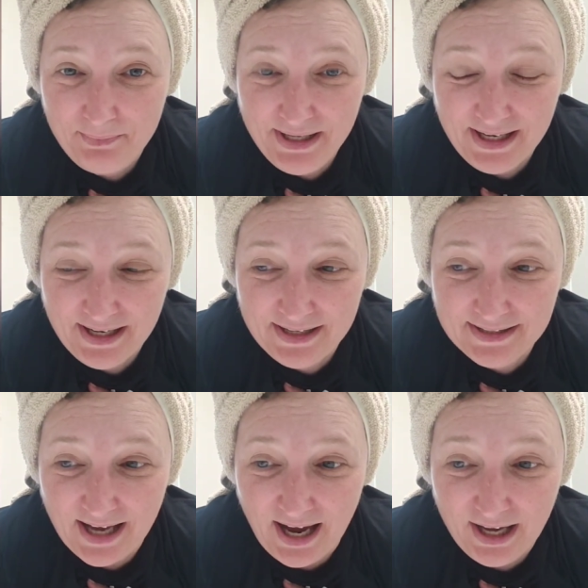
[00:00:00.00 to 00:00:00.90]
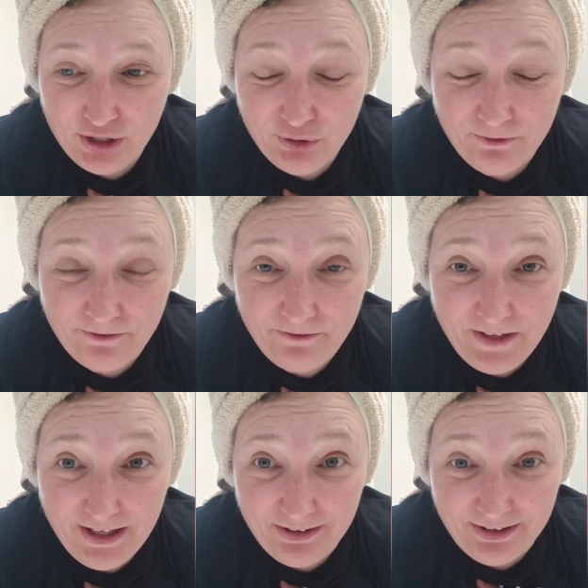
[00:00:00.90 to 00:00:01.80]
Because I could
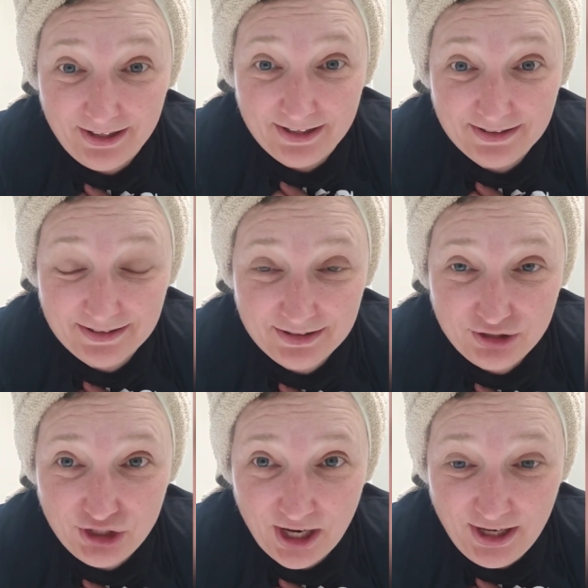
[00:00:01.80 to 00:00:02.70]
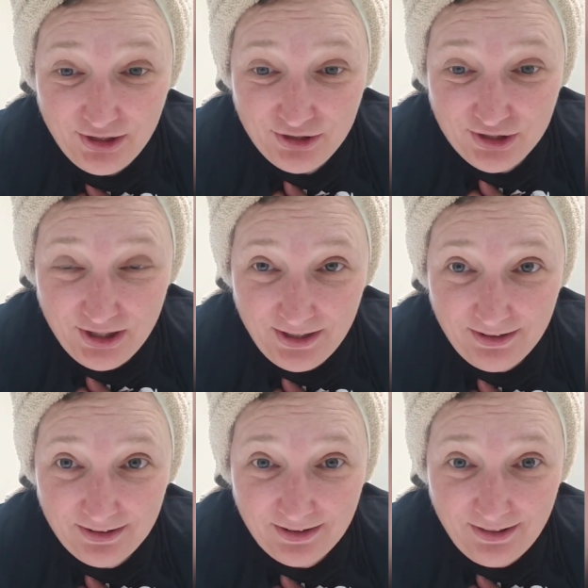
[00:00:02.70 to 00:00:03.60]
feel it
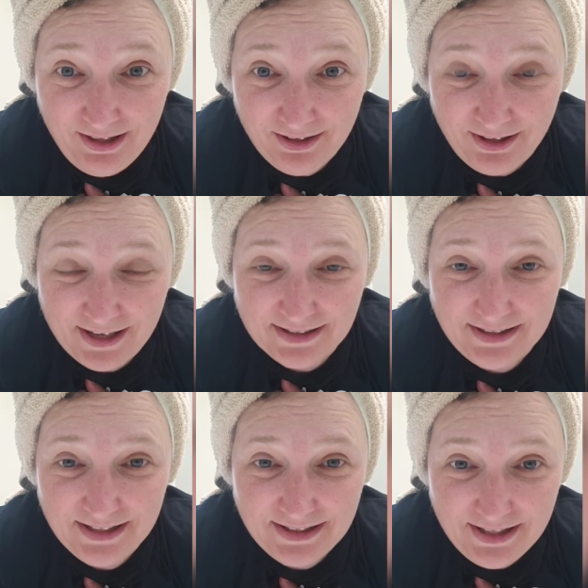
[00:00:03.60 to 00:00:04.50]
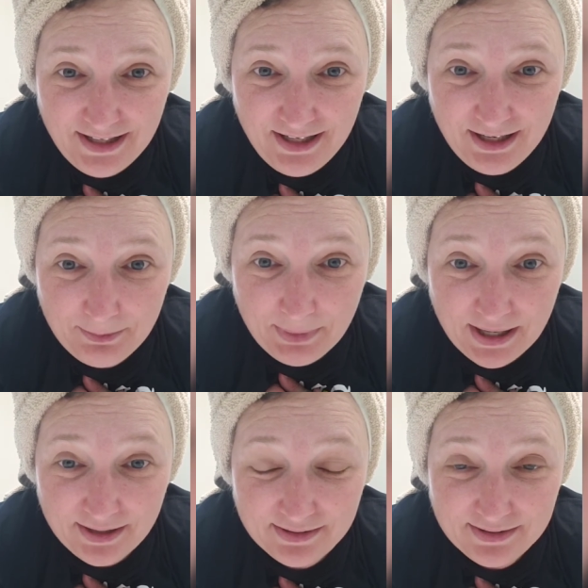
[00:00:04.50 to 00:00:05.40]
changing the elasticity in
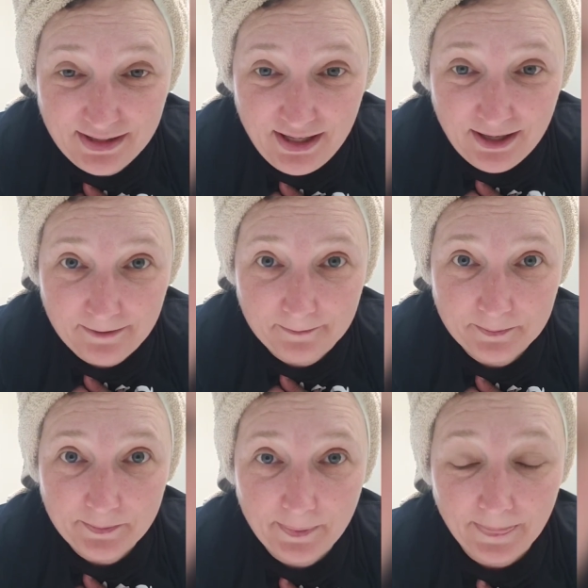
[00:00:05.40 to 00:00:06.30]
my skin.